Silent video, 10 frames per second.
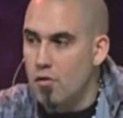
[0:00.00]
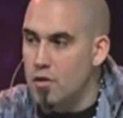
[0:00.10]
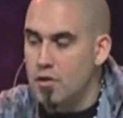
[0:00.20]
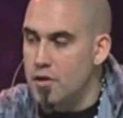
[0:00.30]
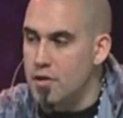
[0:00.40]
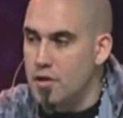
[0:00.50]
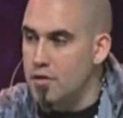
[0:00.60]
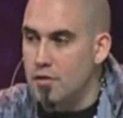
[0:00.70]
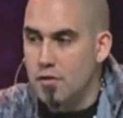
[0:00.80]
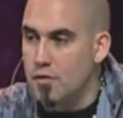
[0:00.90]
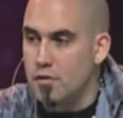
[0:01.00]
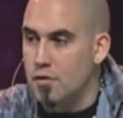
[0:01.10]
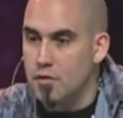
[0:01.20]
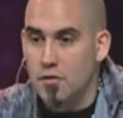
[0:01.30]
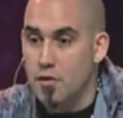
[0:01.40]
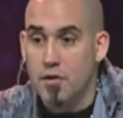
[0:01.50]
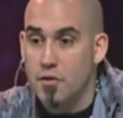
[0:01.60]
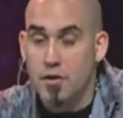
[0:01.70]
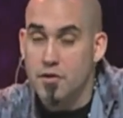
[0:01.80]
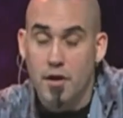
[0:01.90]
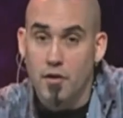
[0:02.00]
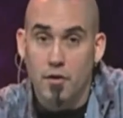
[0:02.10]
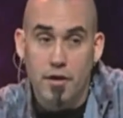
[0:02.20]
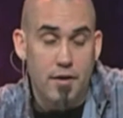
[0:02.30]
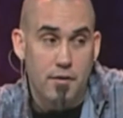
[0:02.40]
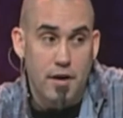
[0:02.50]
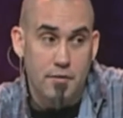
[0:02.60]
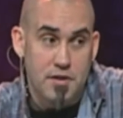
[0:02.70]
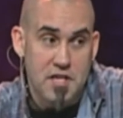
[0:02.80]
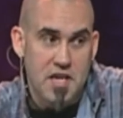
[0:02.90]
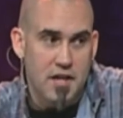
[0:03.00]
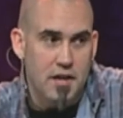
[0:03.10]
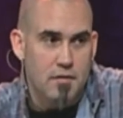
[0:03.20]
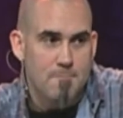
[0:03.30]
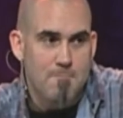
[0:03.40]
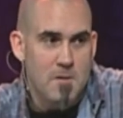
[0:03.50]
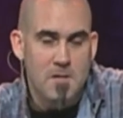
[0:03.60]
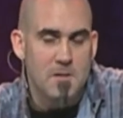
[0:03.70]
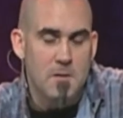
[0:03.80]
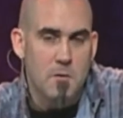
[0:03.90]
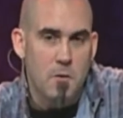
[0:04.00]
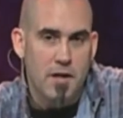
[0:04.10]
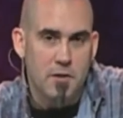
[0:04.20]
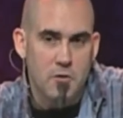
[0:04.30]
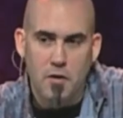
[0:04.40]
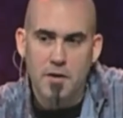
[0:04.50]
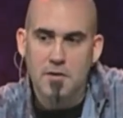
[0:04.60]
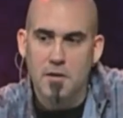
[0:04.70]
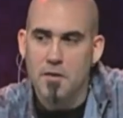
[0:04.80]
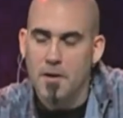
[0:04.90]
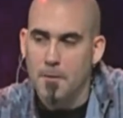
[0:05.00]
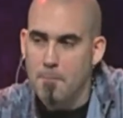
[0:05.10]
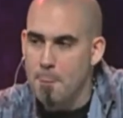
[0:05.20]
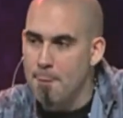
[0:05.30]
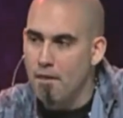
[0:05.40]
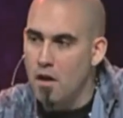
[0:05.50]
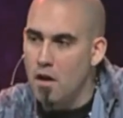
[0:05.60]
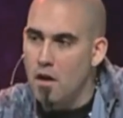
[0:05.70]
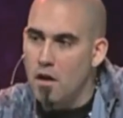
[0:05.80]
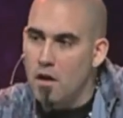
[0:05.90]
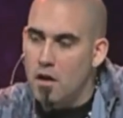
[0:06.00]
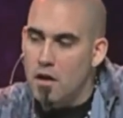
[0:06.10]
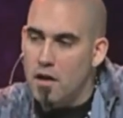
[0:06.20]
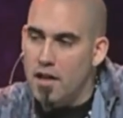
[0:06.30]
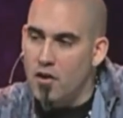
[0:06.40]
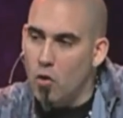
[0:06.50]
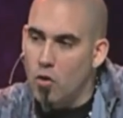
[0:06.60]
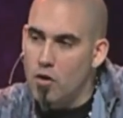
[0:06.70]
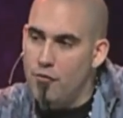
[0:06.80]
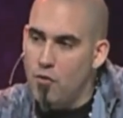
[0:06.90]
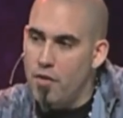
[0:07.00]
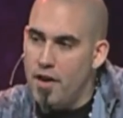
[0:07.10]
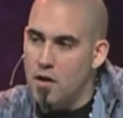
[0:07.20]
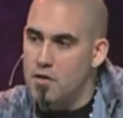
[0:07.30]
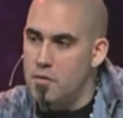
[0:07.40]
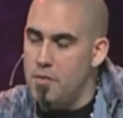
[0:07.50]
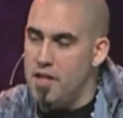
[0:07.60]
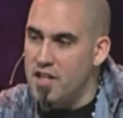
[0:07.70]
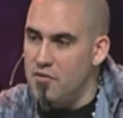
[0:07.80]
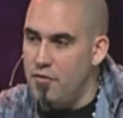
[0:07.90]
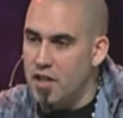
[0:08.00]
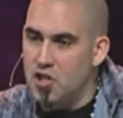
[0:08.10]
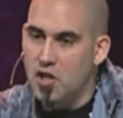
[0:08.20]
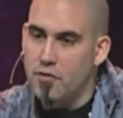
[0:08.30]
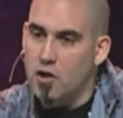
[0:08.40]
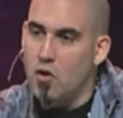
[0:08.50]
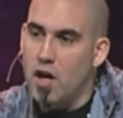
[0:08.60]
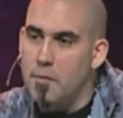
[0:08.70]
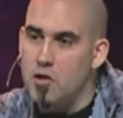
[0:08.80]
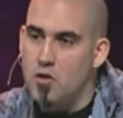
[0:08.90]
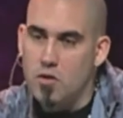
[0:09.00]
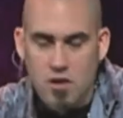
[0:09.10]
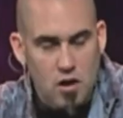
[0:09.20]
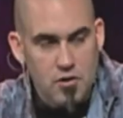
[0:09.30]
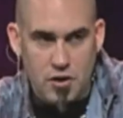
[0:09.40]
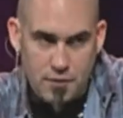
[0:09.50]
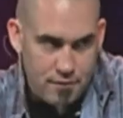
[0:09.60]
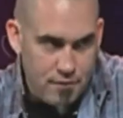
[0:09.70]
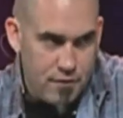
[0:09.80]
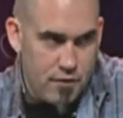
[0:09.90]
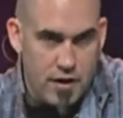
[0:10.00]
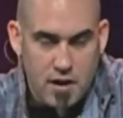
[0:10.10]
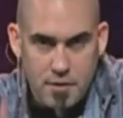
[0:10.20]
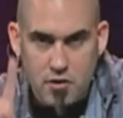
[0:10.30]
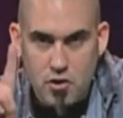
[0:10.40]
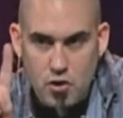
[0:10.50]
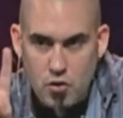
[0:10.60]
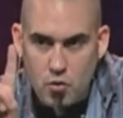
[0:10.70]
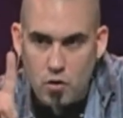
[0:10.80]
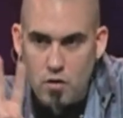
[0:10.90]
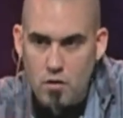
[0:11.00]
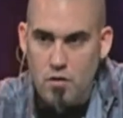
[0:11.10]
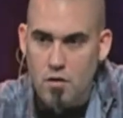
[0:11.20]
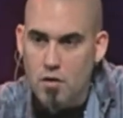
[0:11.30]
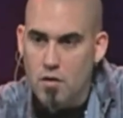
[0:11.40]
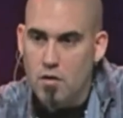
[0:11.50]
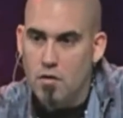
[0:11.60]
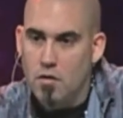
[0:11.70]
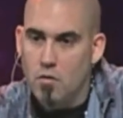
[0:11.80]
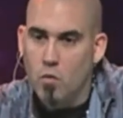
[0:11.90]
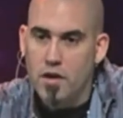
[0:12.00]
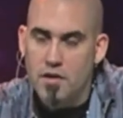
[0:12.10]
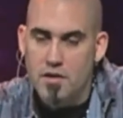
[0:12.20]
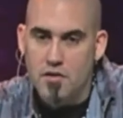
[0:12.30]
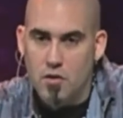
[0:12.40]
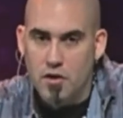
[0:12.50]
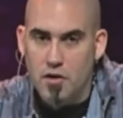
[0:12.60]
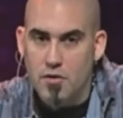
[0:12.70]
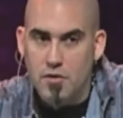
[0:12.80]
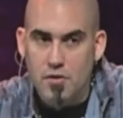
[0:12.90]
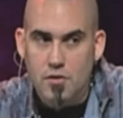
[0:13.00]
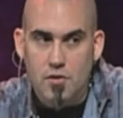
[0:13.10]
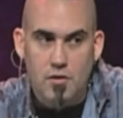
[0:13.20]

She says, there's none, Lord. I don't see any. He says, neither do I accuse you. Now, here's the thing. In order for there to be conviction of a crime in Jewish culture, there had to be two witnesses or accusers.